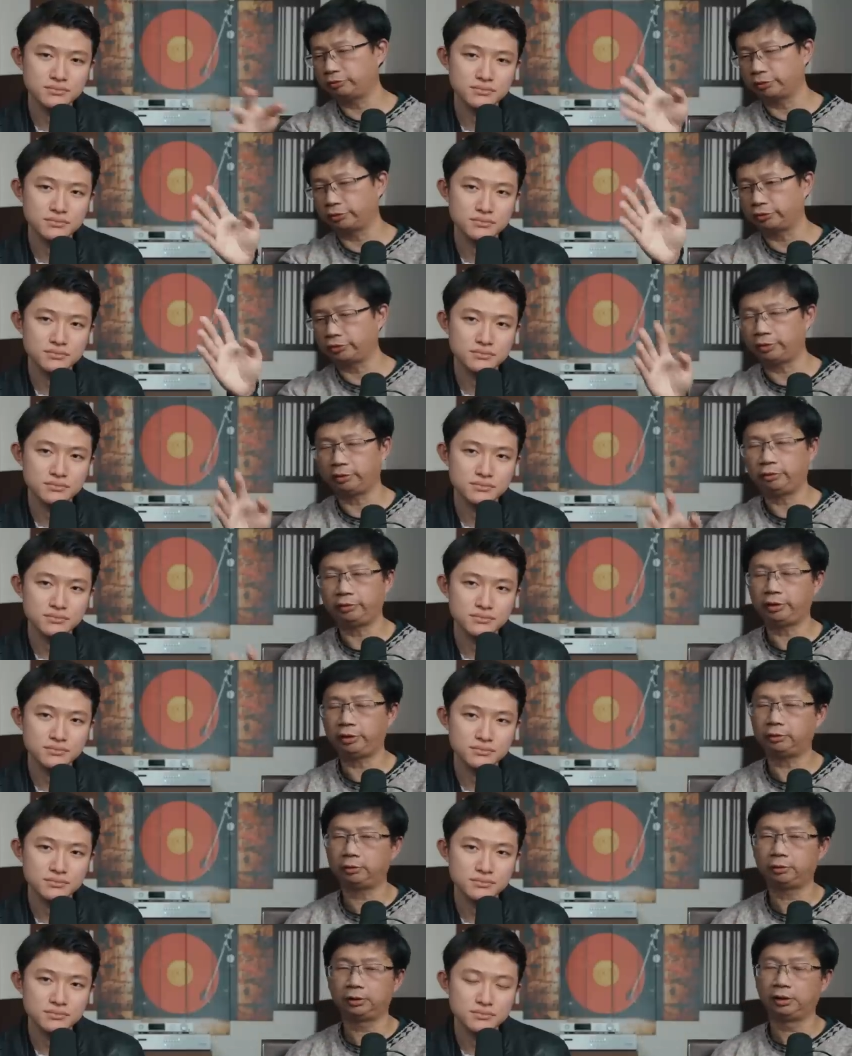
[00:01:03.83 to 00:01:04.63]
Speaker 1: for
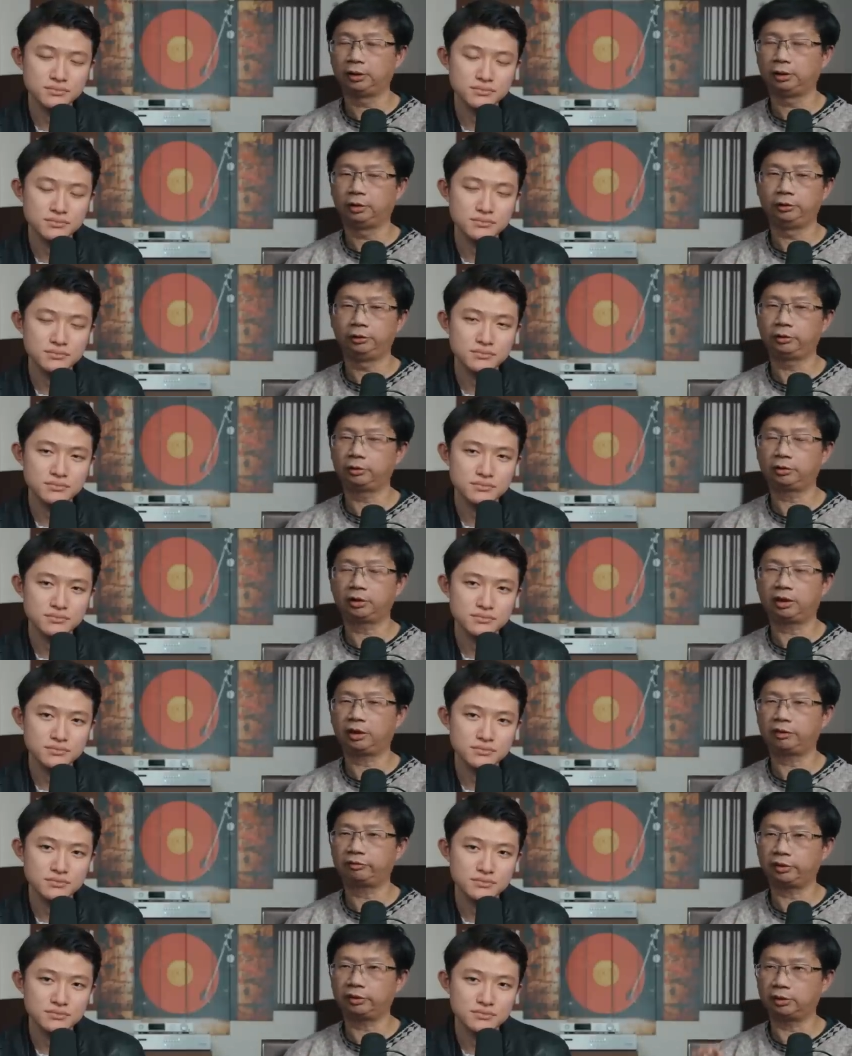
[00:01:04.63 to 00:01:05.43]
stereo, you're gonna
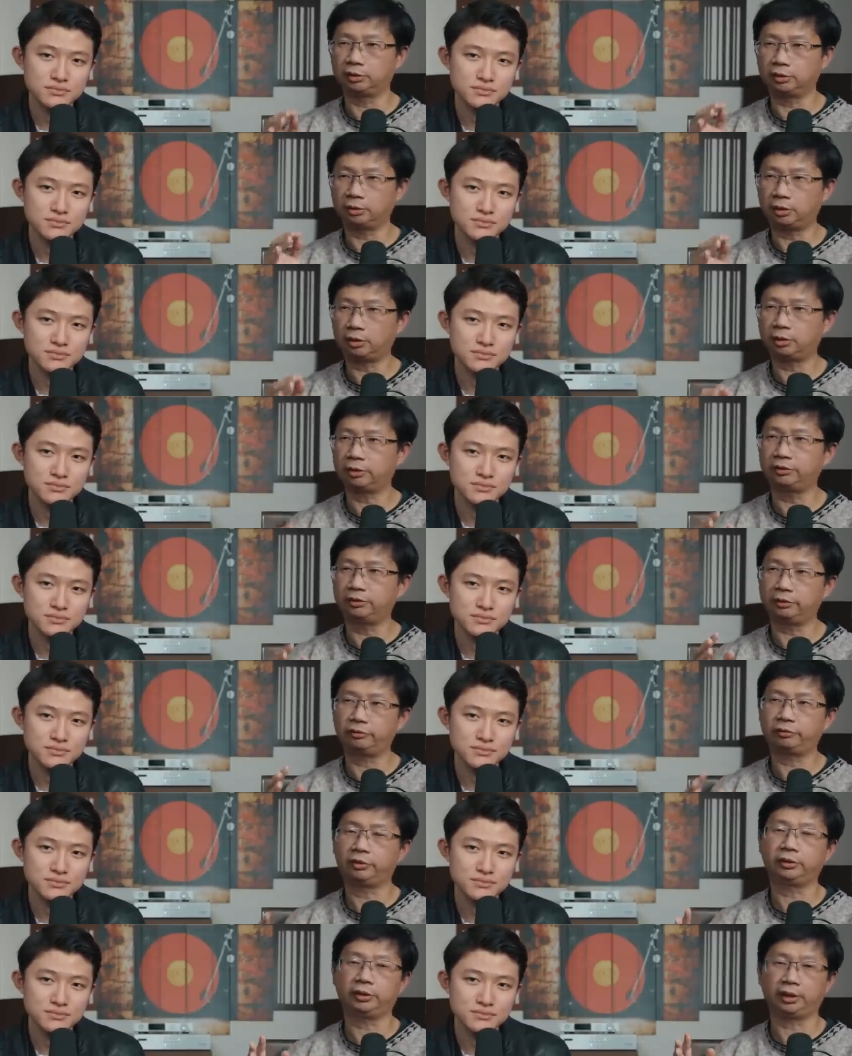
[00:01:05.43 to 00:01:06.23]
have a lot of
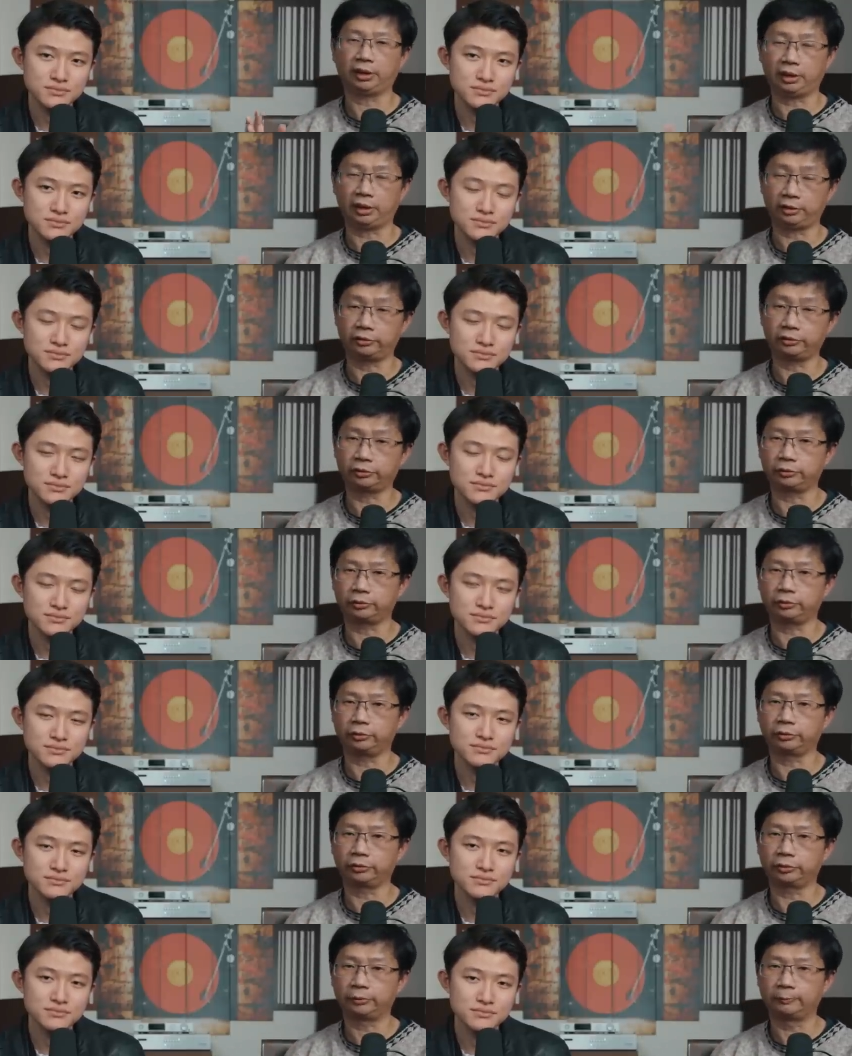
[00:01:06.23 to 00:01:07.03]
different
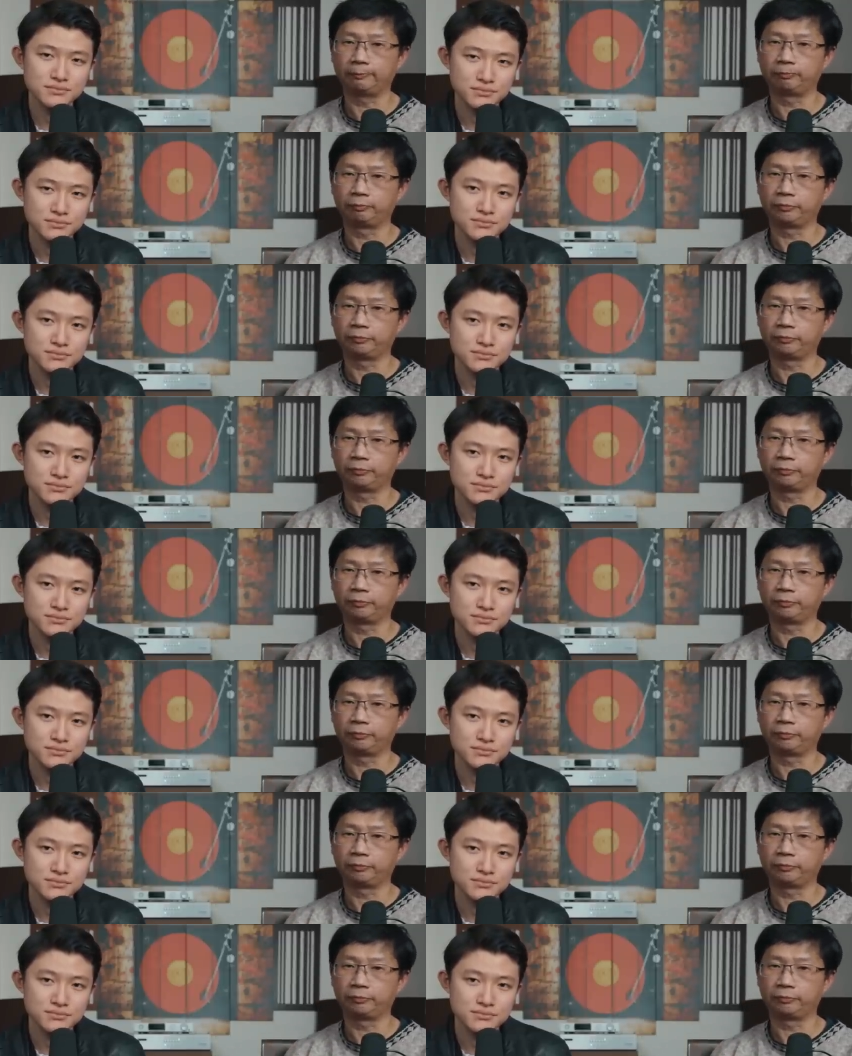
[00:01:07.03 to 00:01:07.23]
answers.